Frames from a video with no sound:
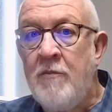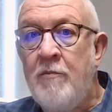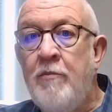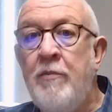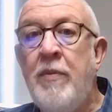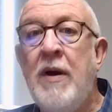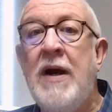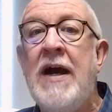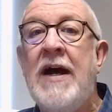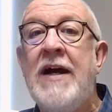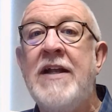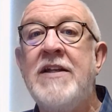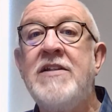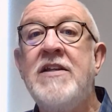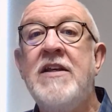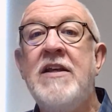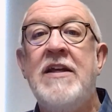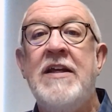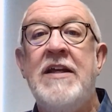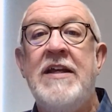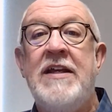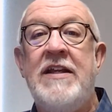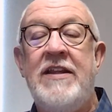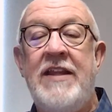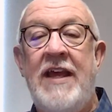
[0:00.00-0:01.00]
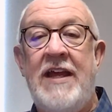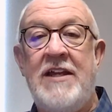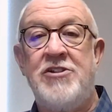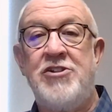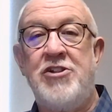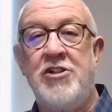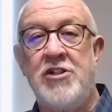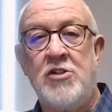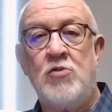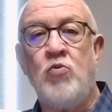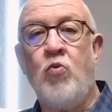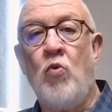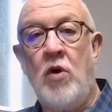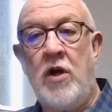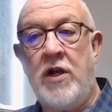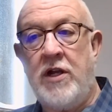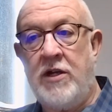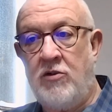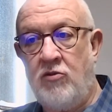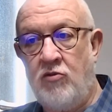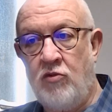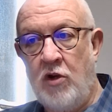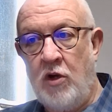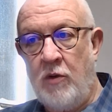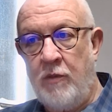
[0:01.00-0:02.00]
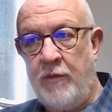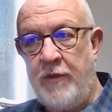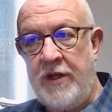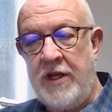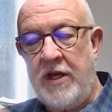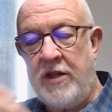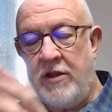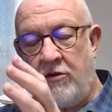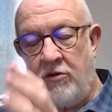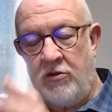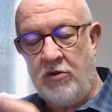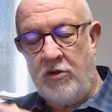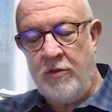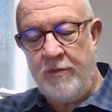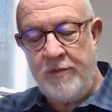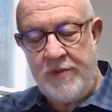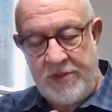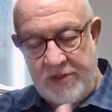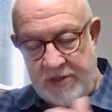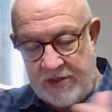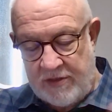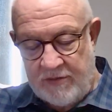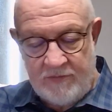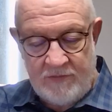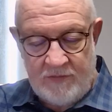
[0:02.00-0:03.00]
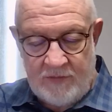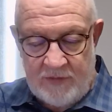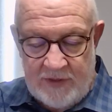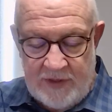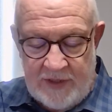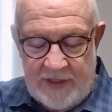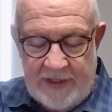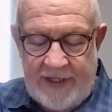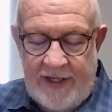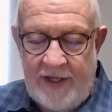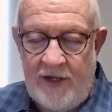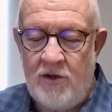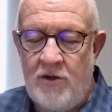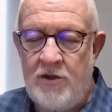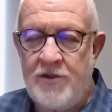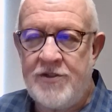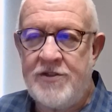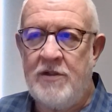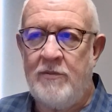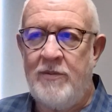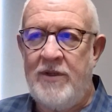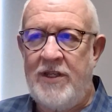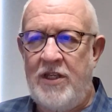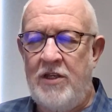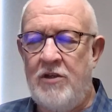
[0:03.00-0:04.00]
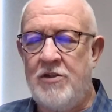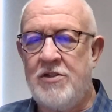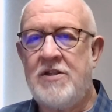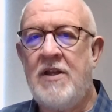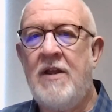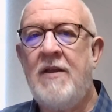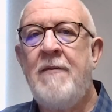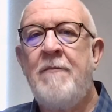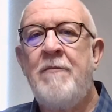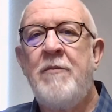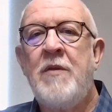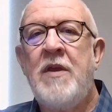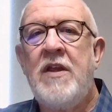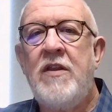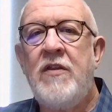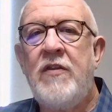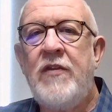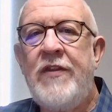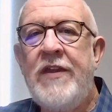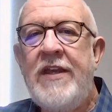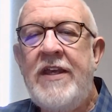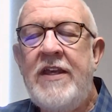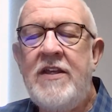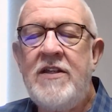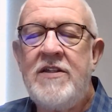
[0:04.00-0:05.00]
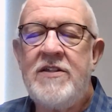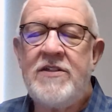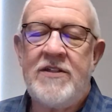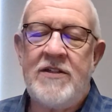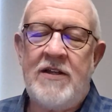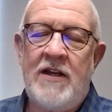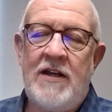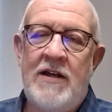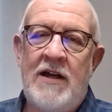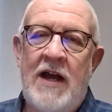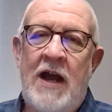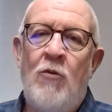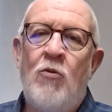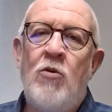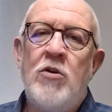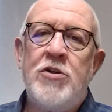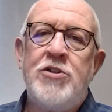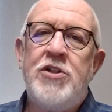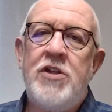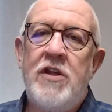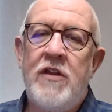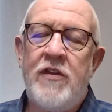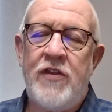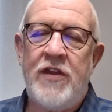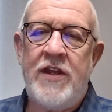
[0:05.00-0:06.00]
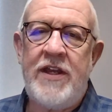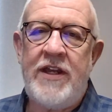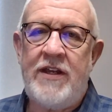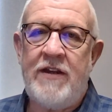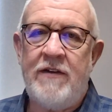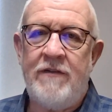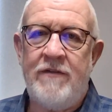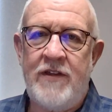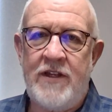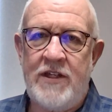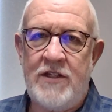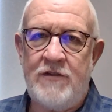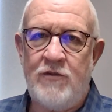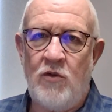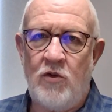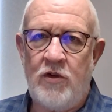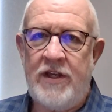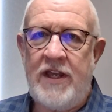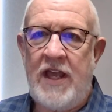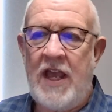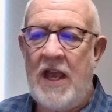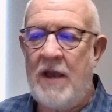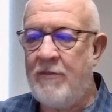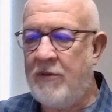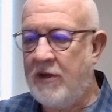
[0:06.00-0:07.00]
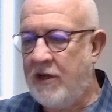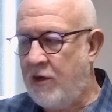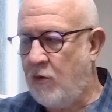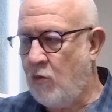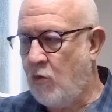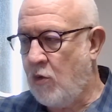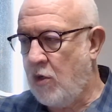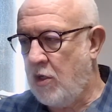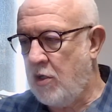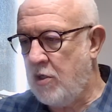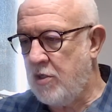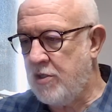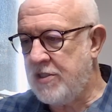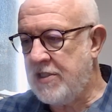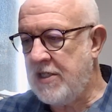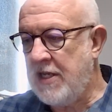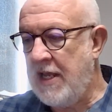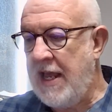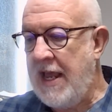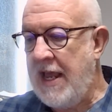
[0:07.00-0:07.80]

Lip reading: But that's just one group. The other groups can also be used. These, I want you to think of these vocabulary words